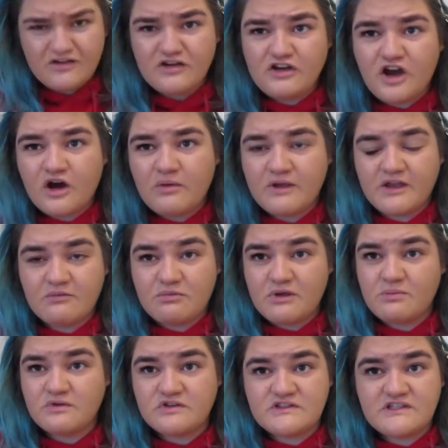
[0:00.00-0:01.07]
going and
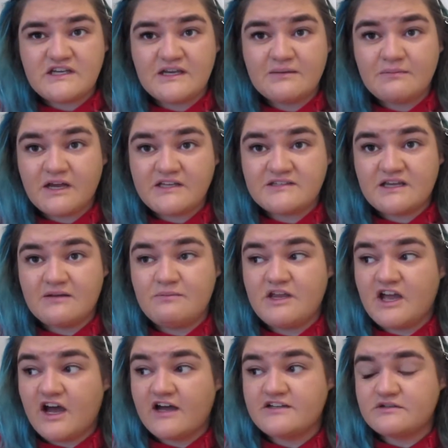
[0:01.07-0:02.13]
people seeing my skin
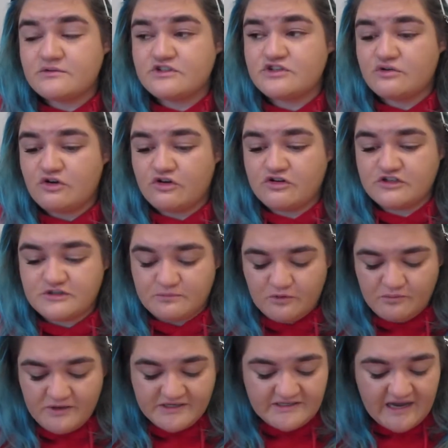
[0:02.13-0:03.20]
because it was so noticeable,
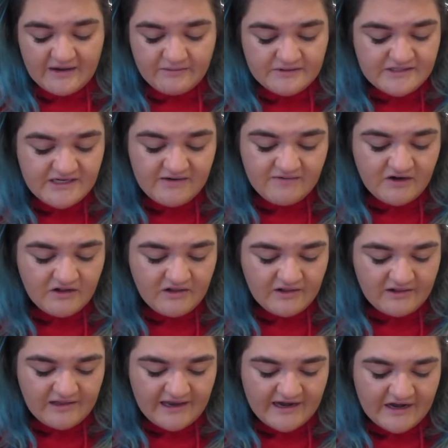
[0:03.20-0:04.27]
because I wasn't even
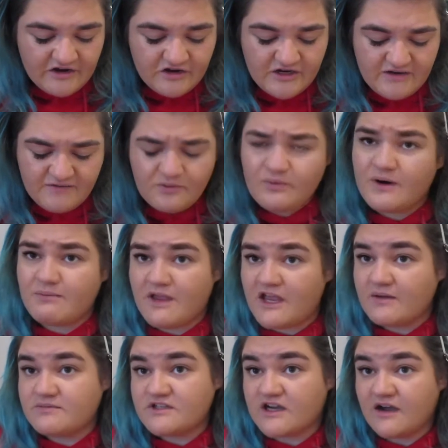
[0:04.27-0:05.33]
like, I couldn't even wear
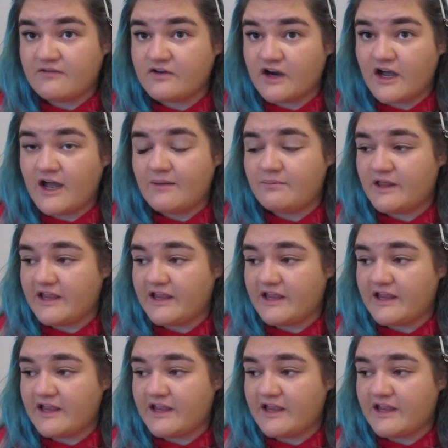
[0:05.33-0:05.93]
makeup to cover it up.